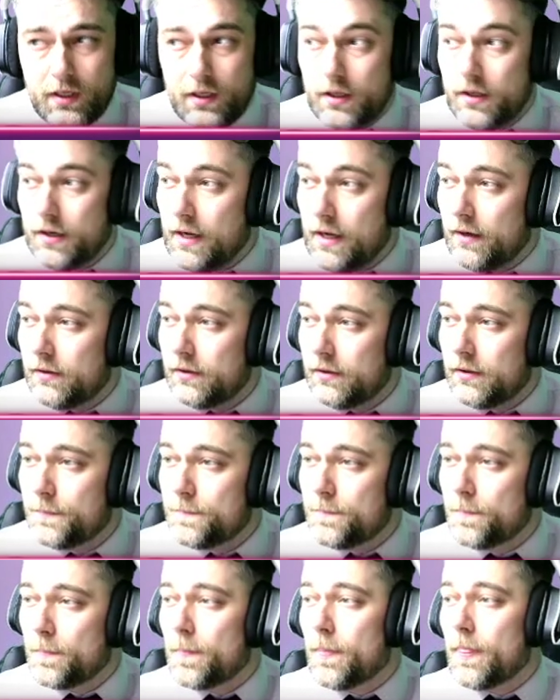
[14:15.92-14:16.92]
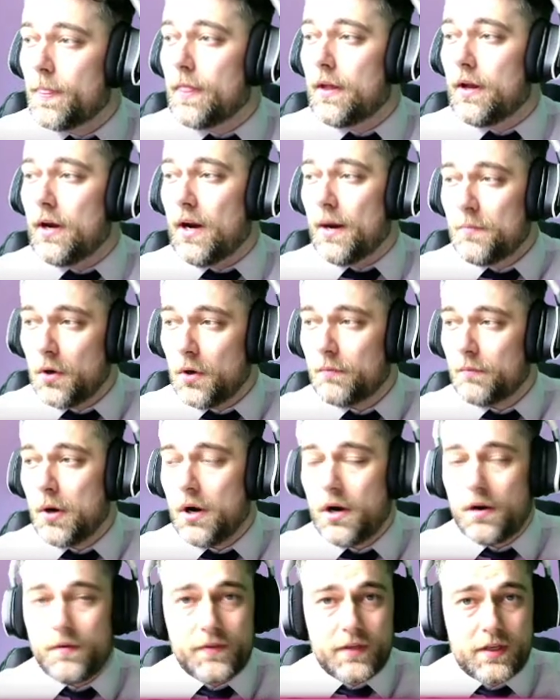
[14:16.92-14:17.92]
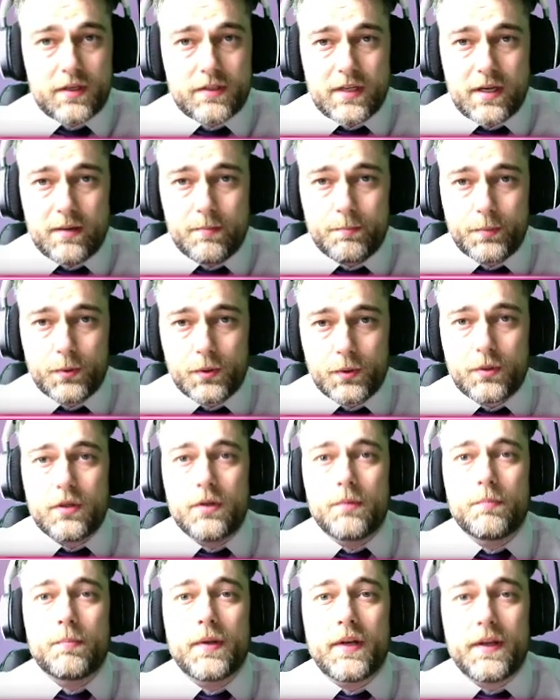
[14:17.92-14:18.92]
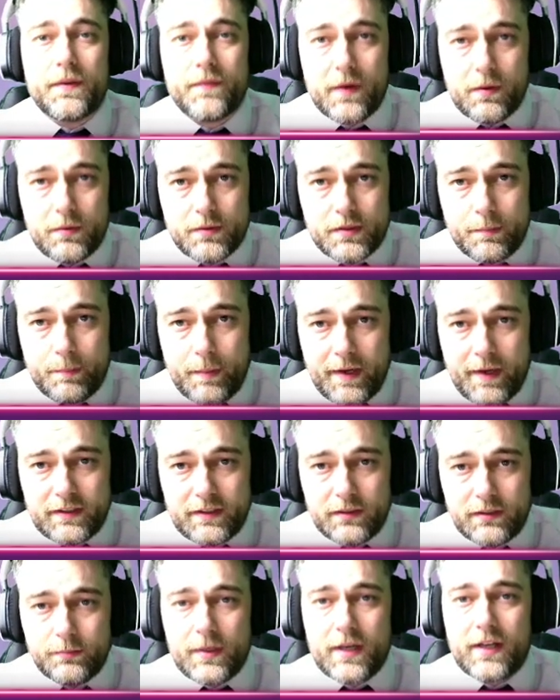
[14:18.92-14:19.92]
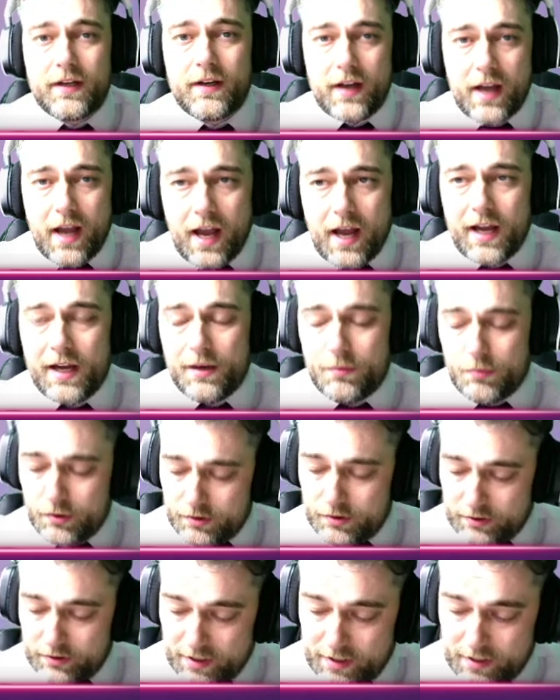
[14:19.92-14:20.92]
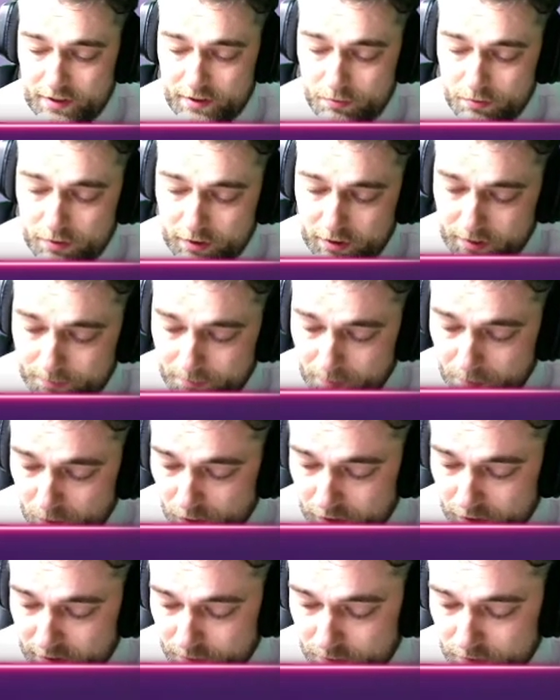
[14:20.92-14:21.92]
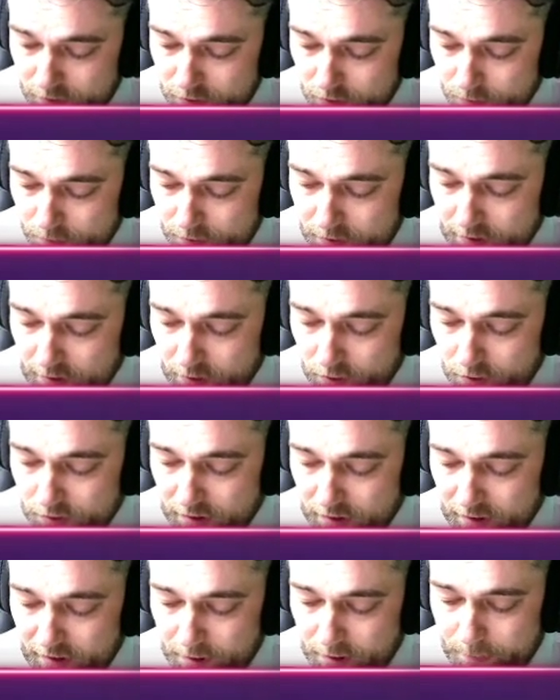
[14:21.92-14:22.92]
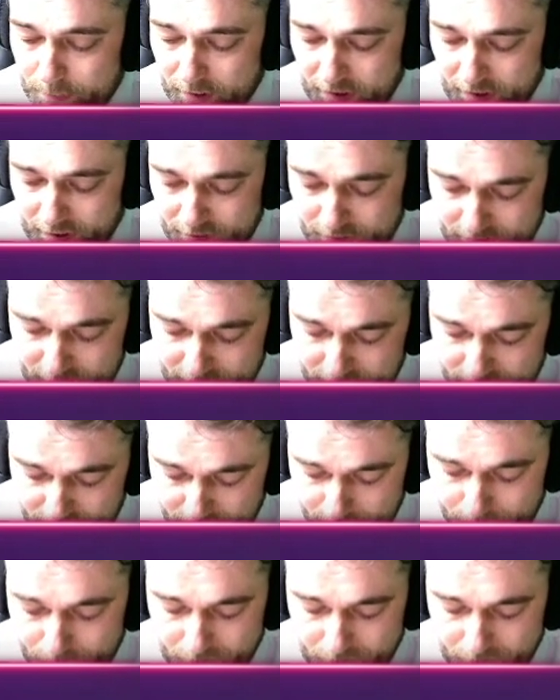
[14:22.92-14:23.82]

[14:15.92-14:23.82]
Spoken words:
Now, I'm not part of the exam board, but if I was a betting man, I would say that we're going to be working with something that looks a little bit like this.